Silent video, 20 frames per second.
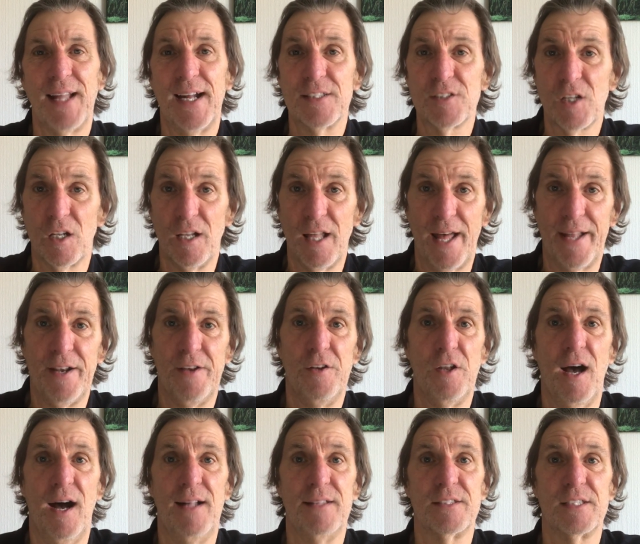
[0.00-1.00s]
That's a lot of
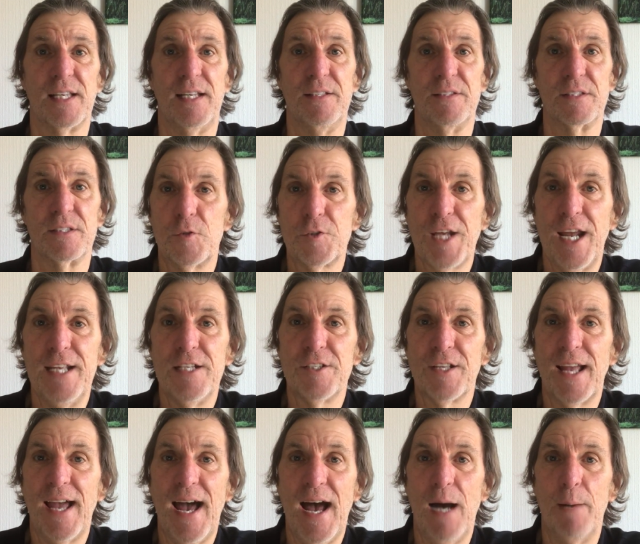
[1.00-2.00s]
nonsense.
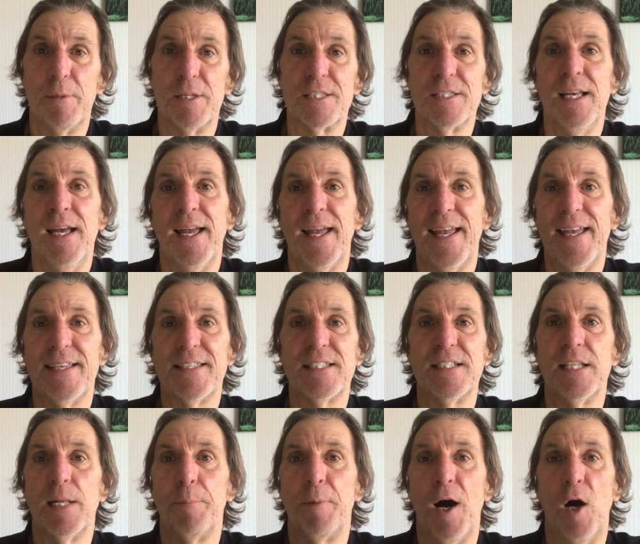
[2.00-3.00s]
Changing habits
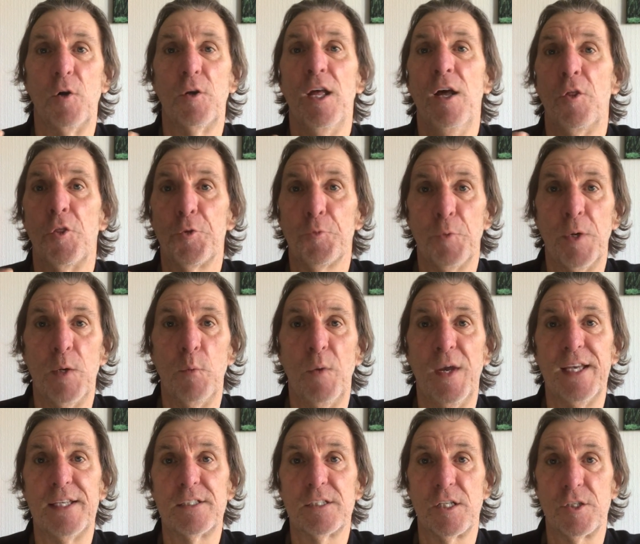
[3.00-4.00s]
isn't about three
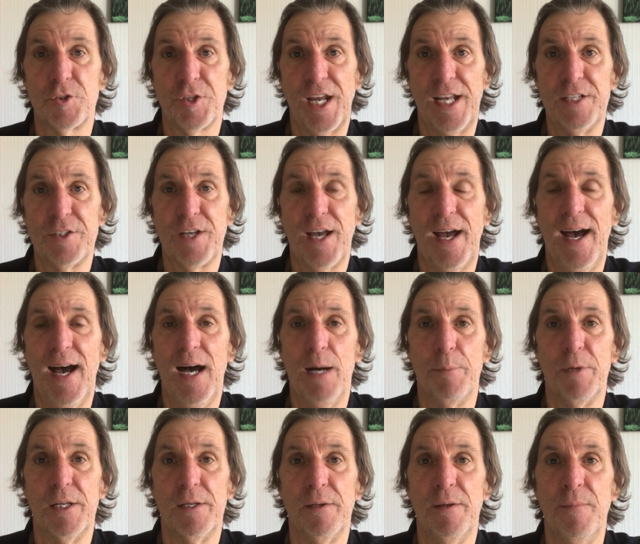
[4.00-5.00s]
weeks to change a
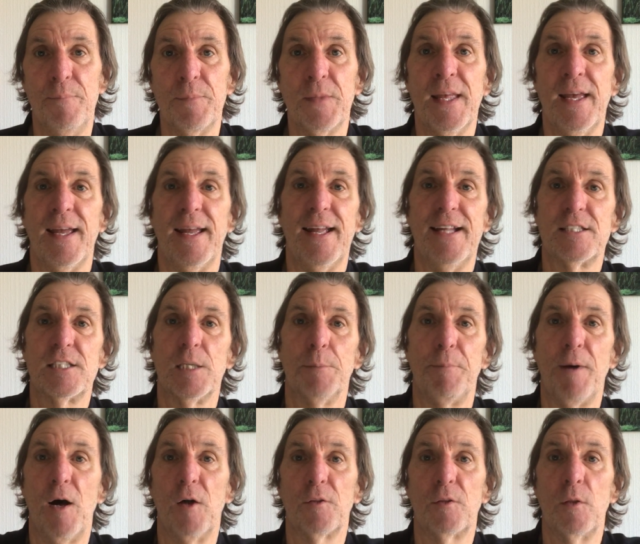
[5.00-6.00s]
habit. It's
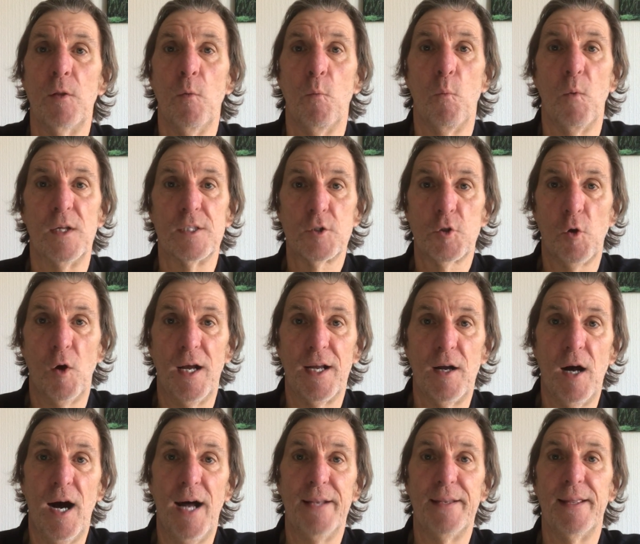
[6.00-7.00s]
about what's
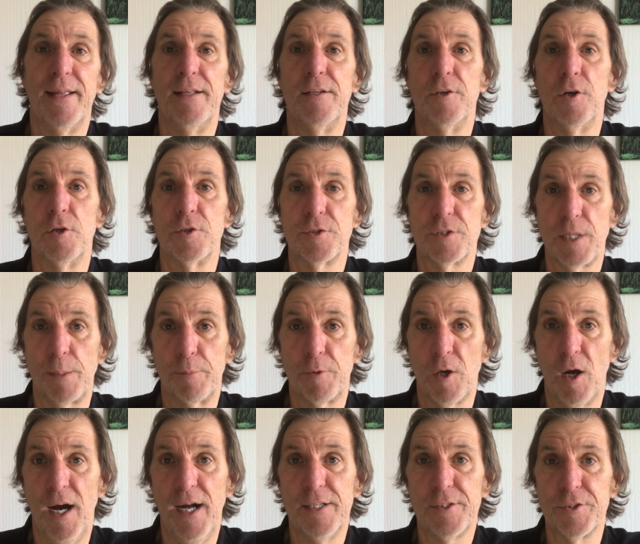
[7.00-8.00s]
going on in your
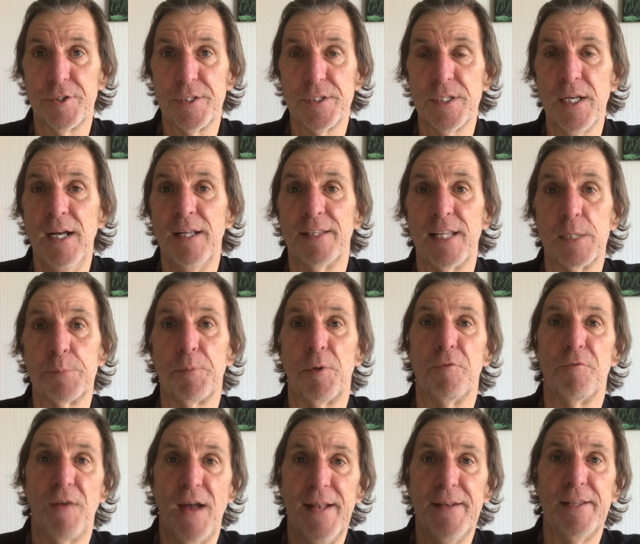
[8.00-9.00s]
subconscious that's
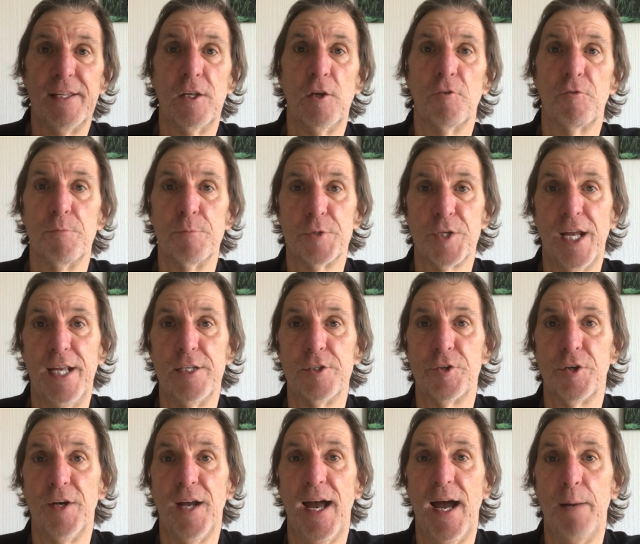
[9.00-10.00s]
preventing you from
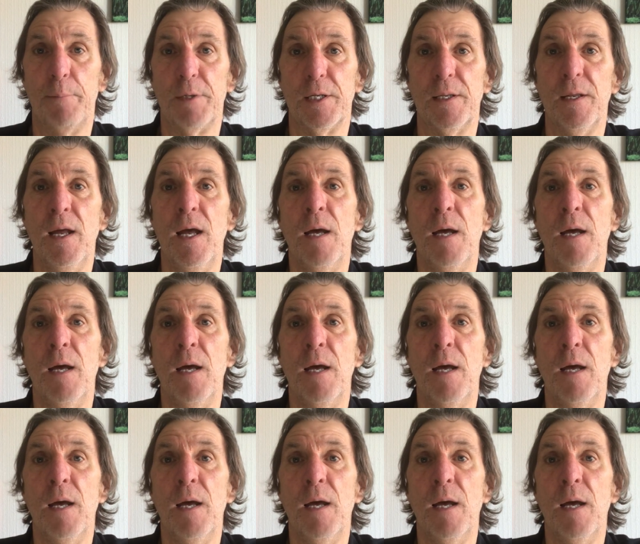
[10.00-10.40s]
changing your habit.